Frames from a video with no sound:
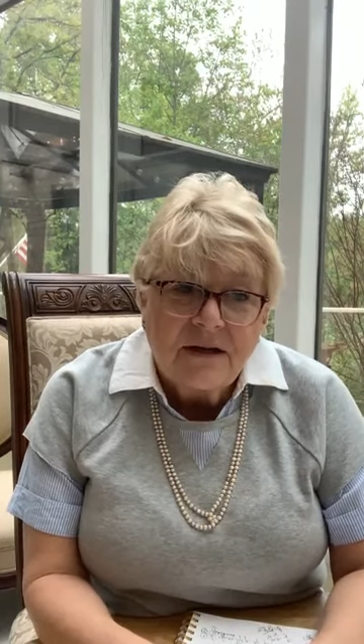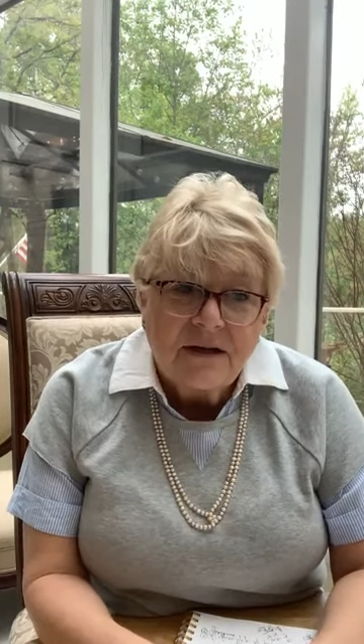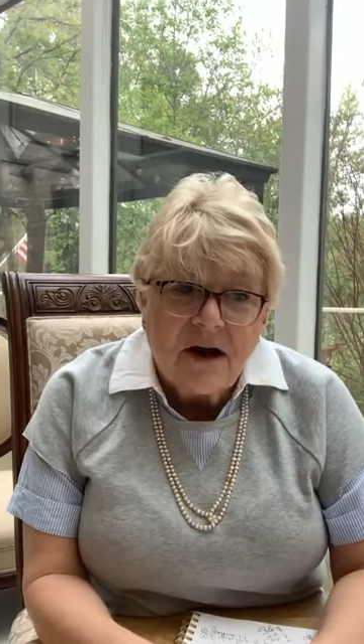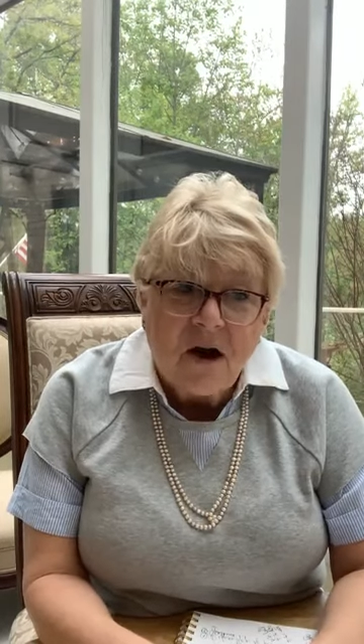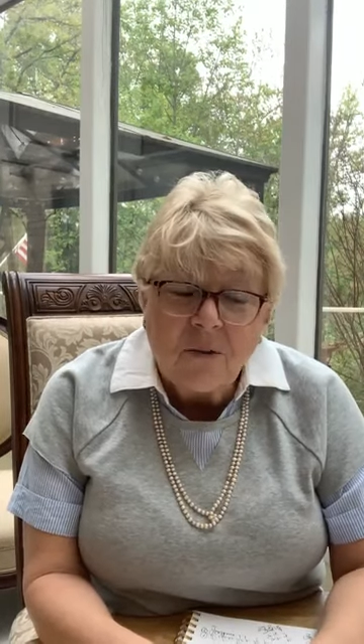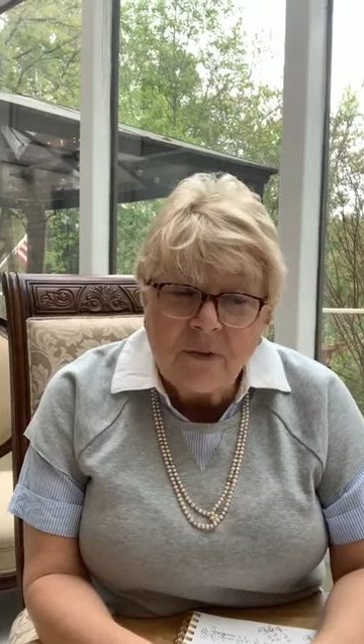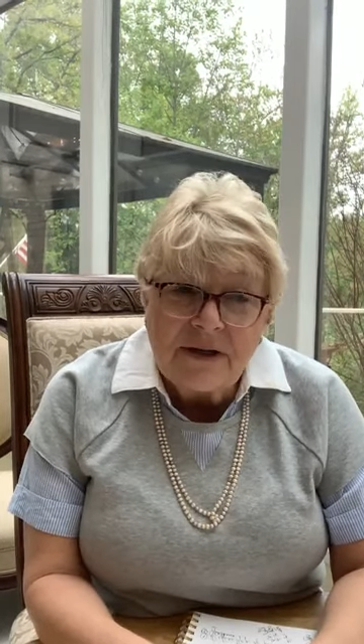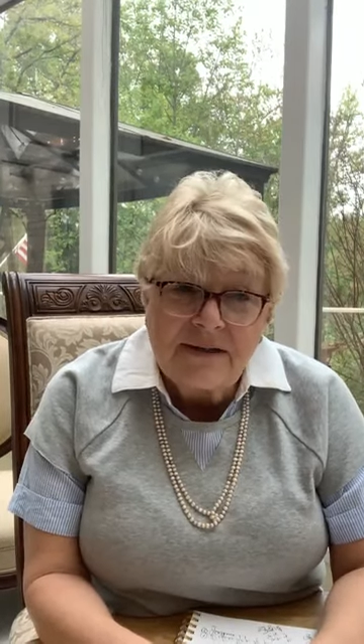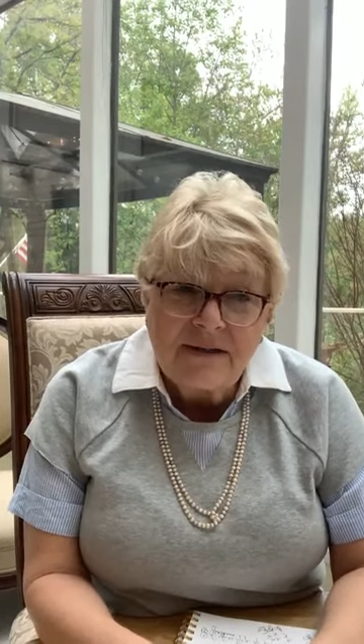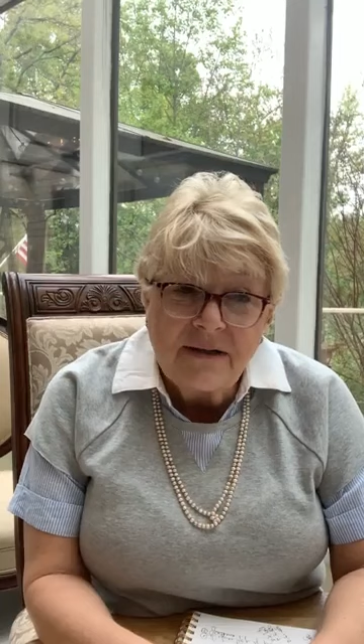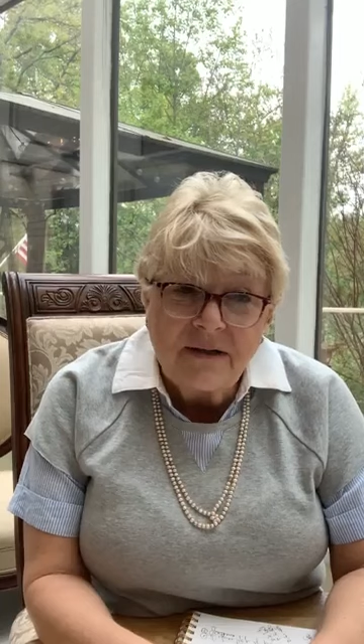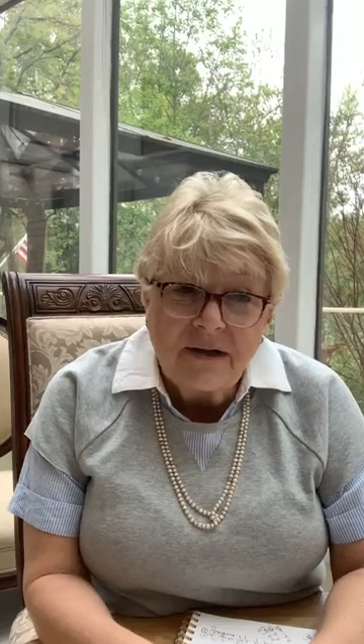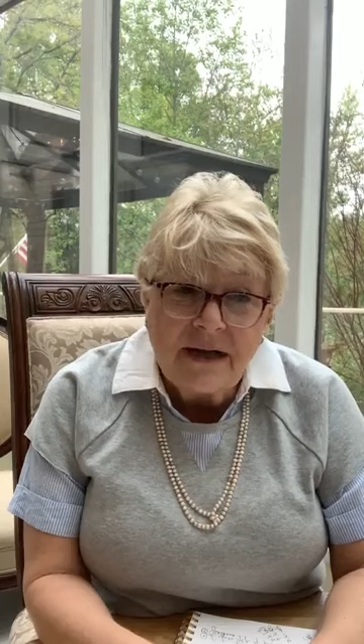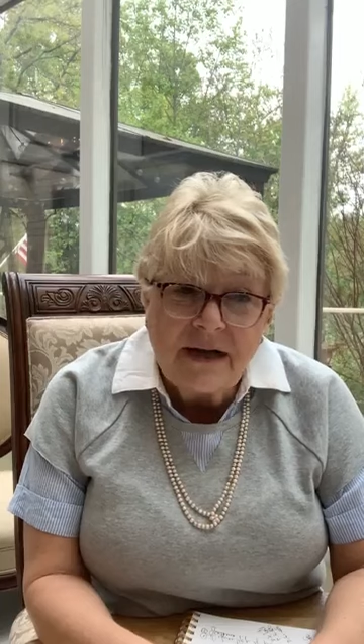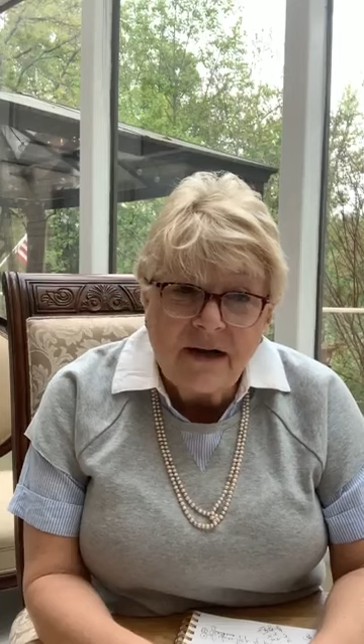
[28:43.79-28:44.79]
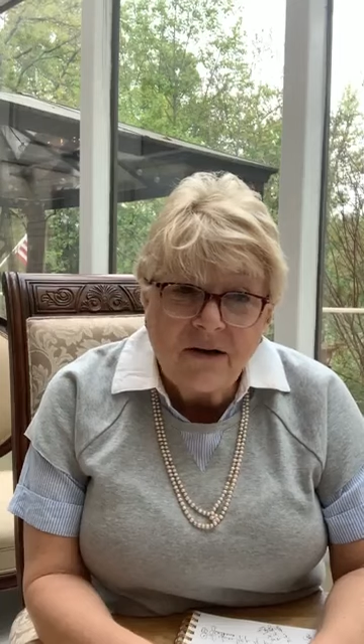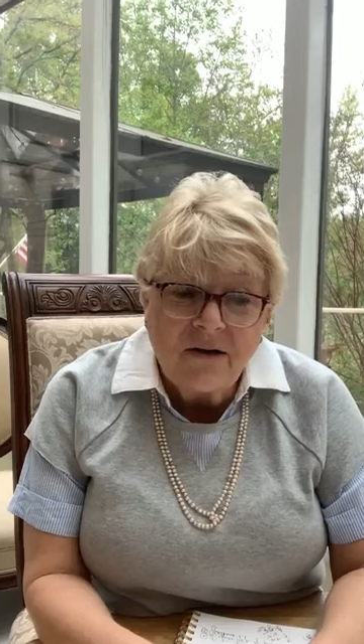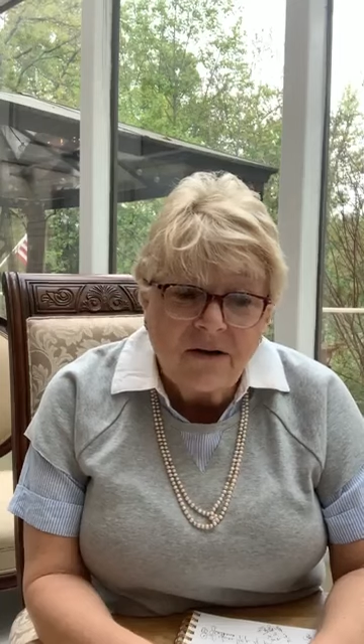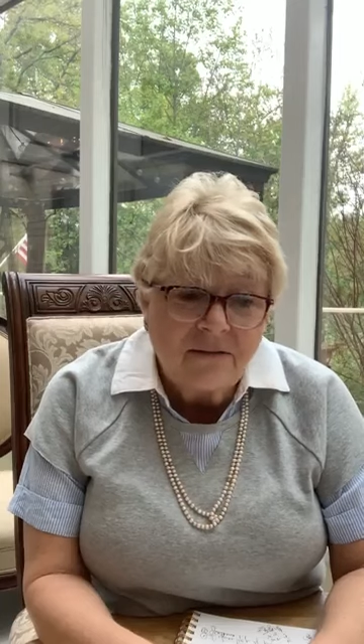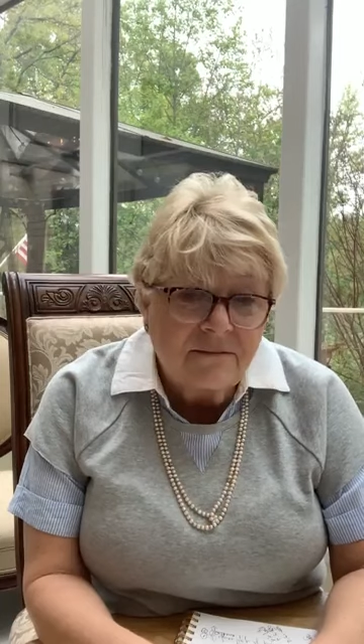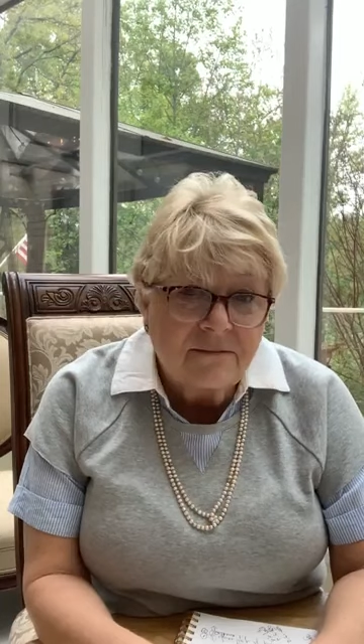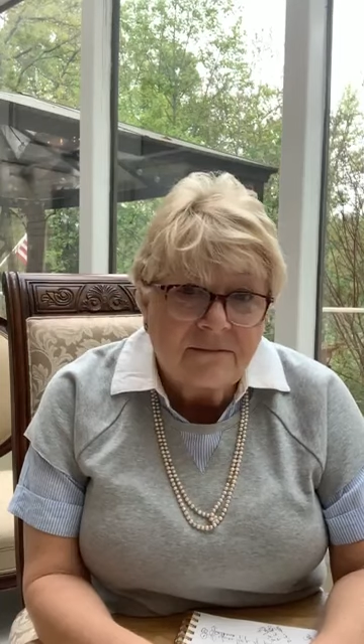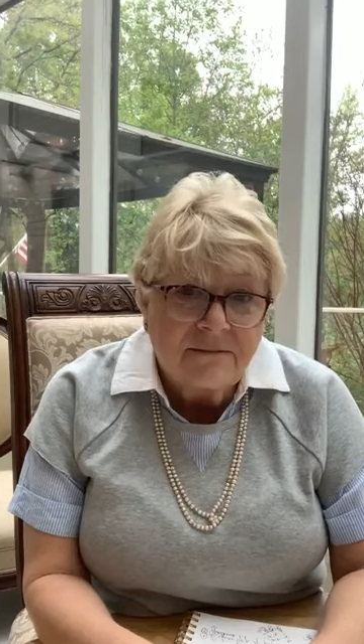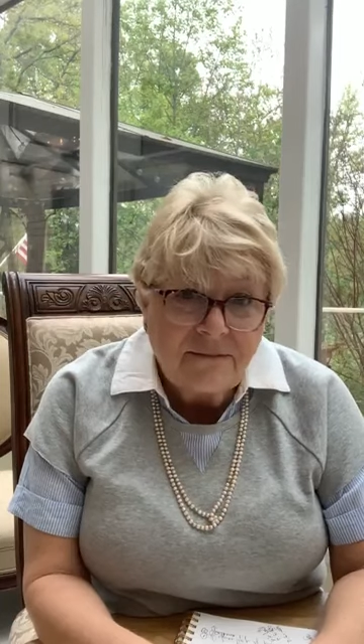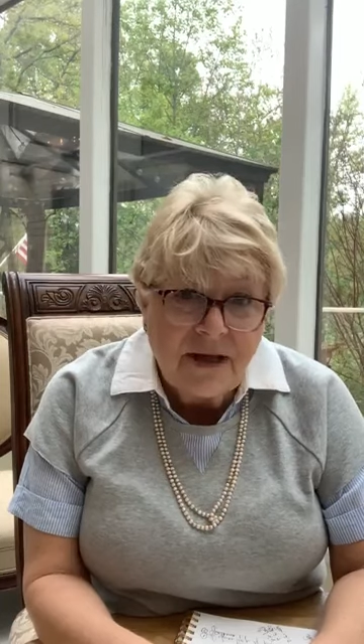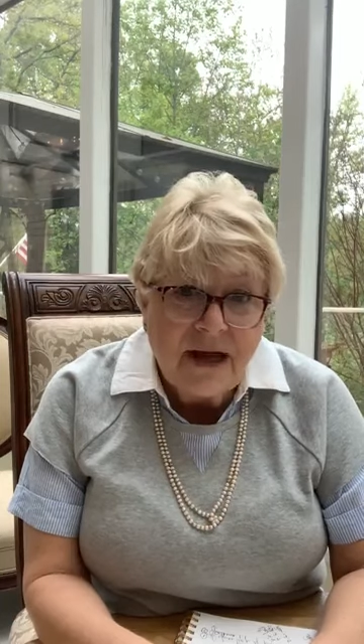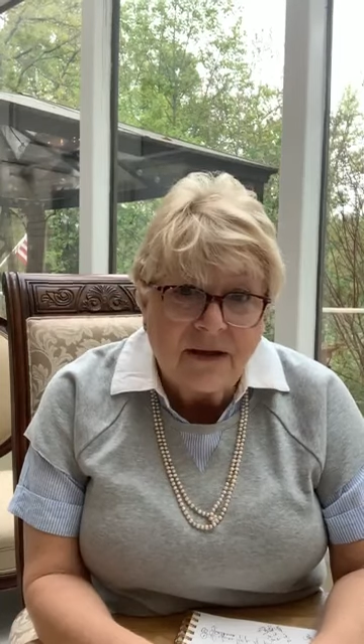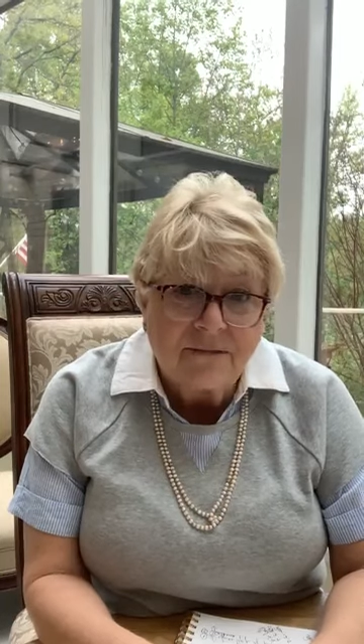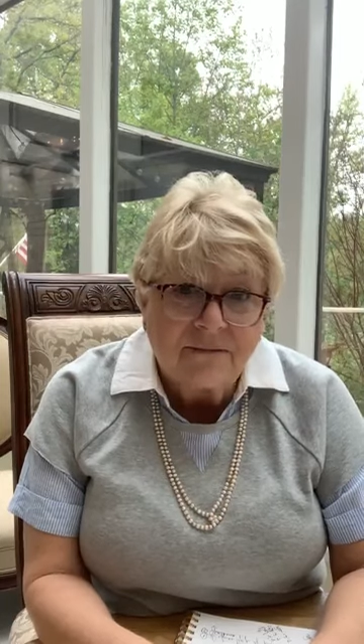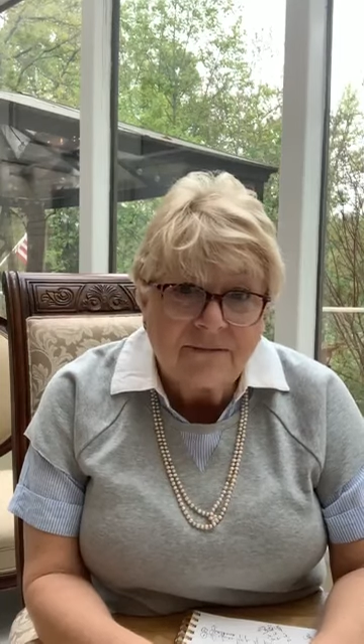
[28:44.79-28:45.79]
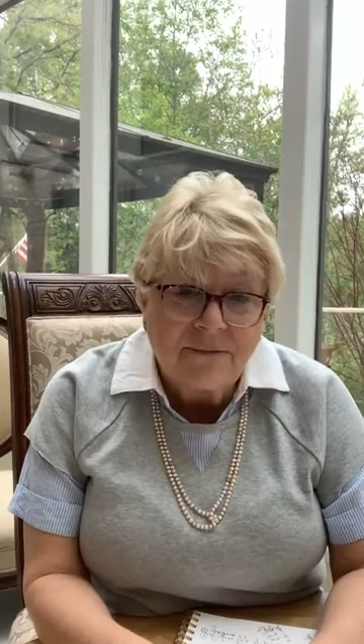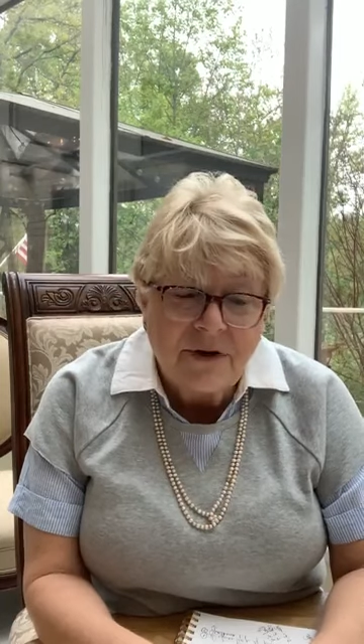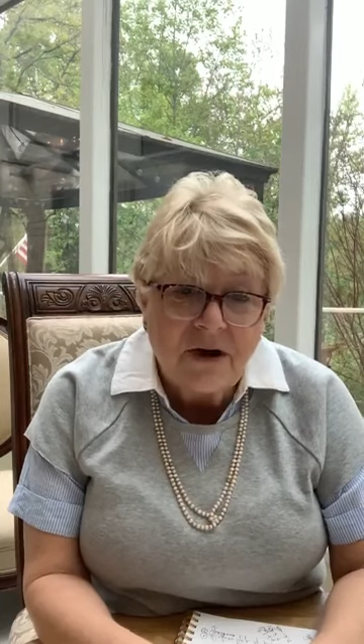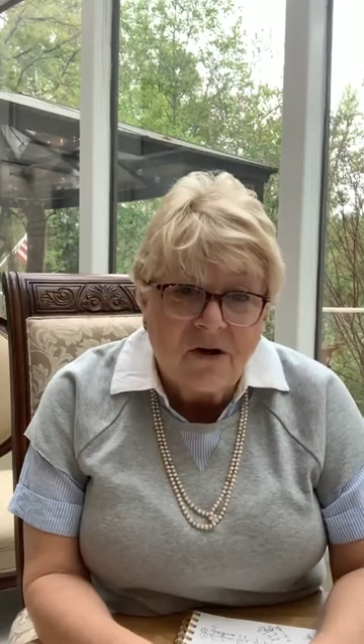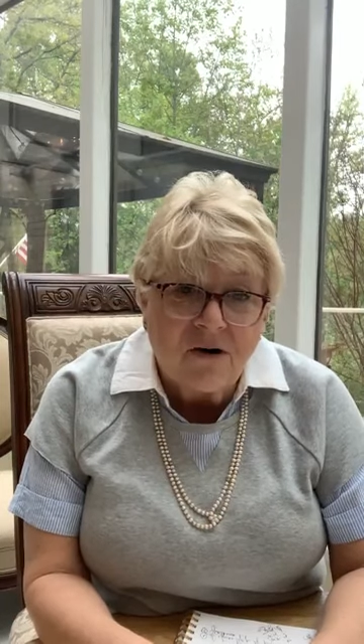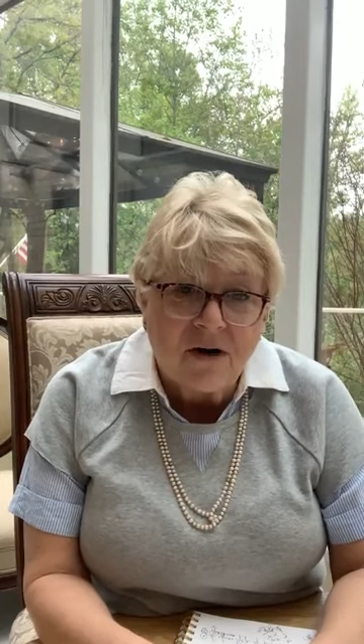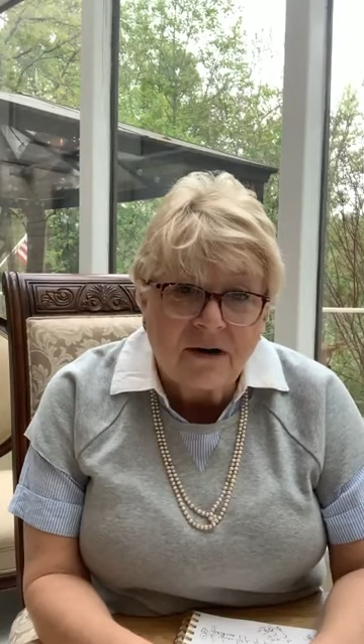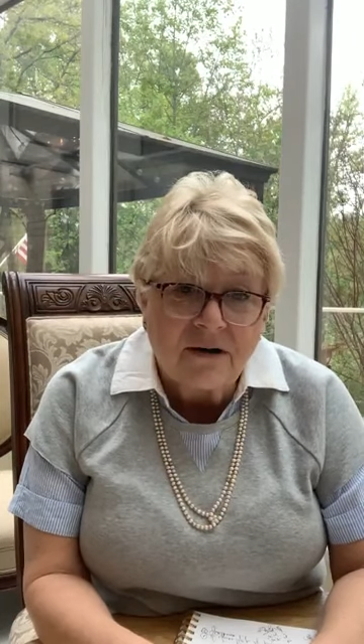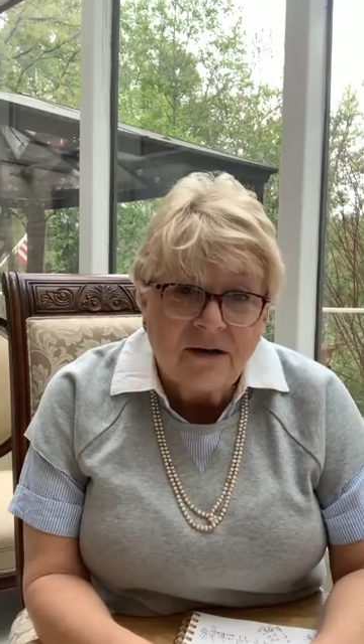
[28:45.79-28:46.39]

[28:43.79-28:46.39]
Are we still here? Yeah, we are.